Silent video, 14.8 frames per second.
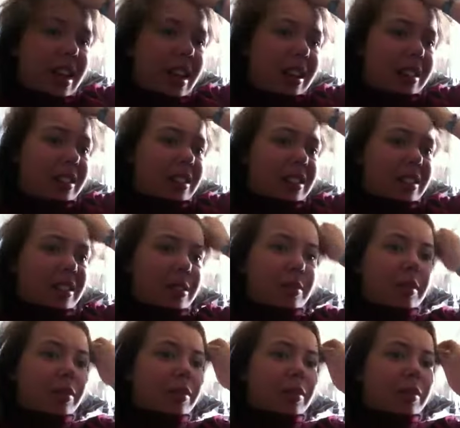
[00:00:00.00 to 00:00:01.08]
and some
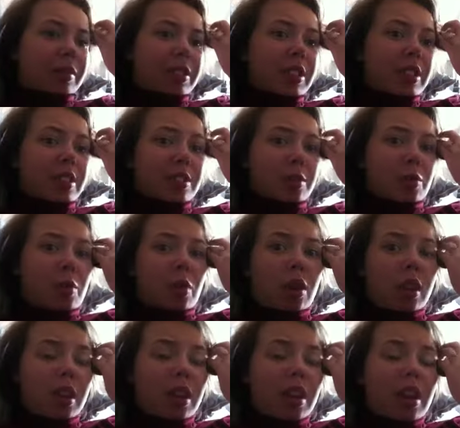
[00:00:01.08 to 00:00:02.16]
of season
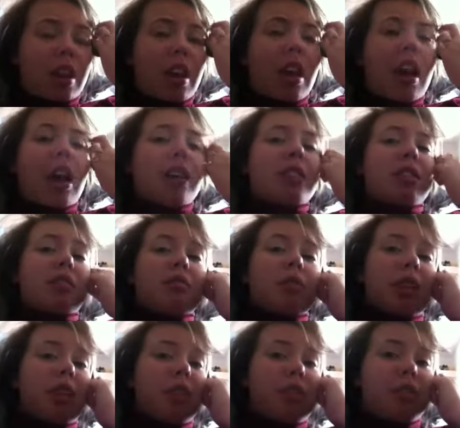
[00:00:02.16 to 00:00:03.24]
1. I should
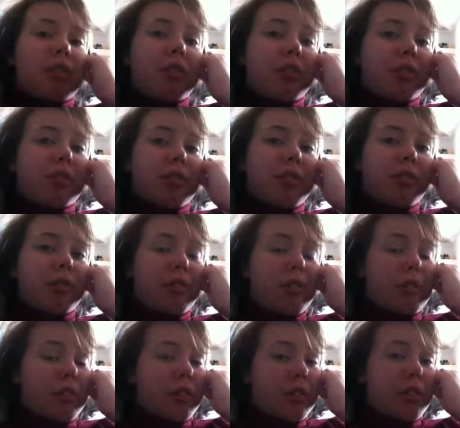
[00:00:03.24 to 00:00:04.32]
really do a Doctor Who
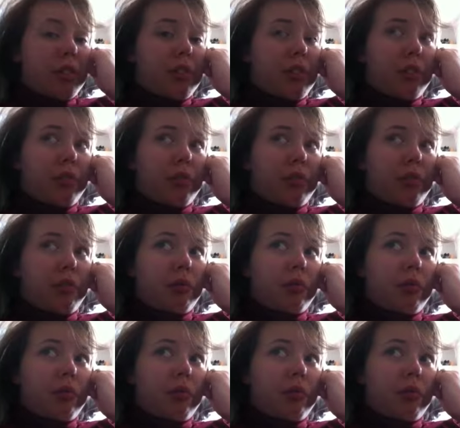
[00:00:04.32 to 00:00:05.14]
rewatch soon.